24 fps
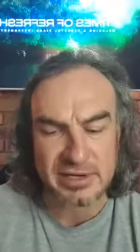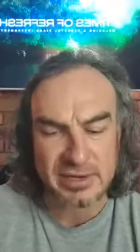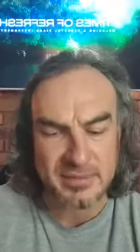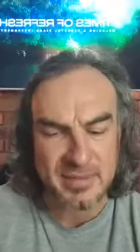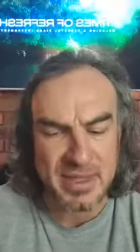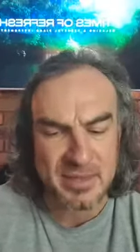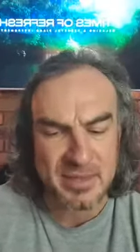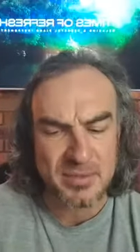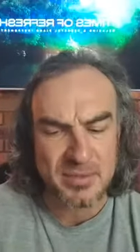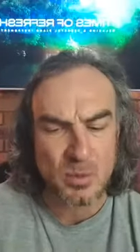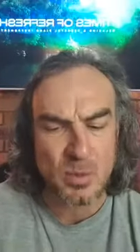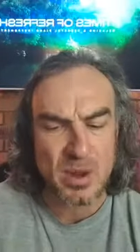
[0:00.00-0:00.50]

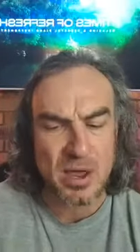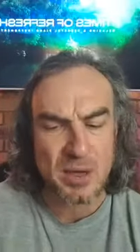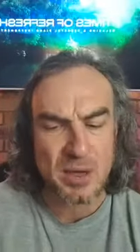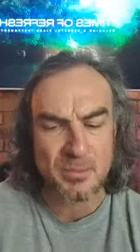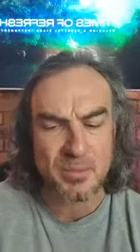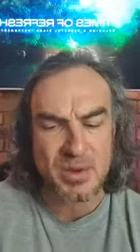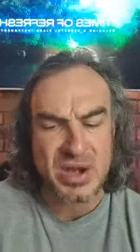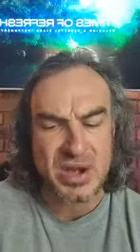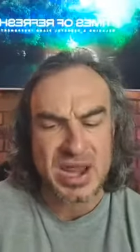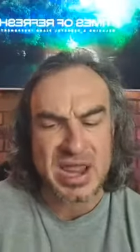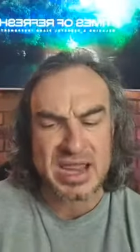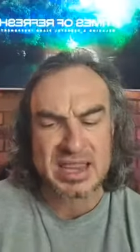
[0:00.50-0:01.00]
Remember, we are
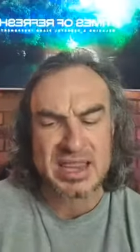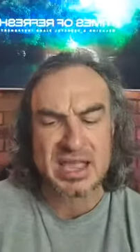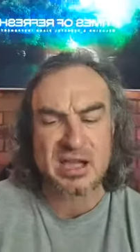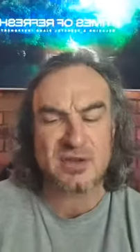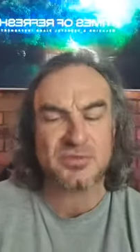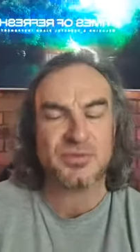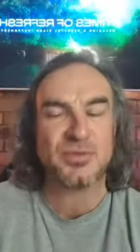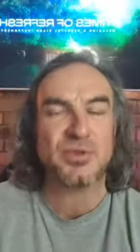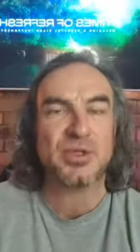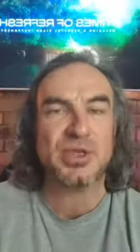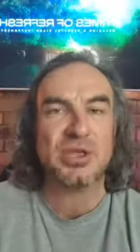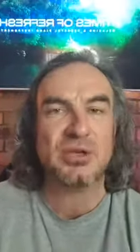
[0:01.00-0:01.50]
praying now
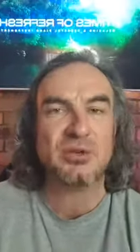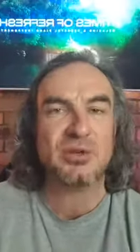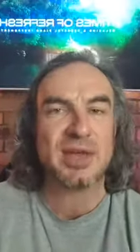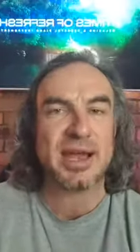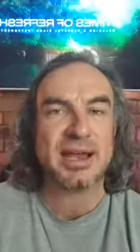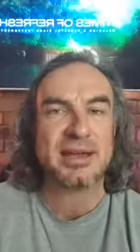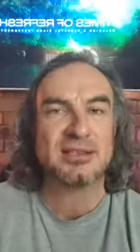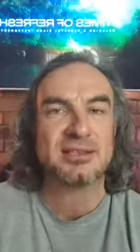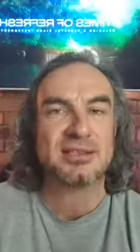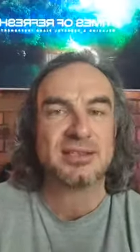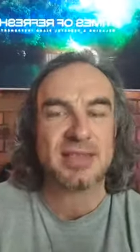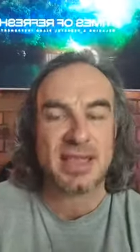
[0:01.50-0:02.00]
for the
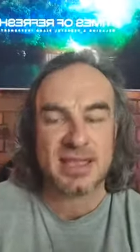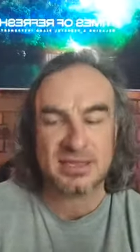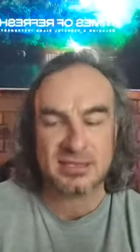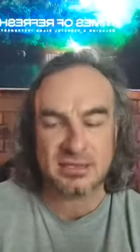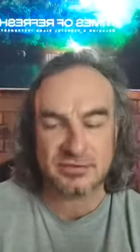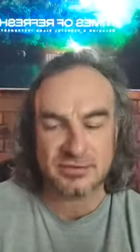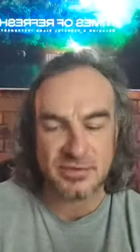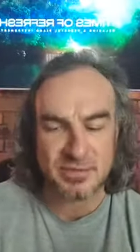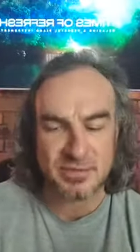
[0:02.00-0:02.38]
United States of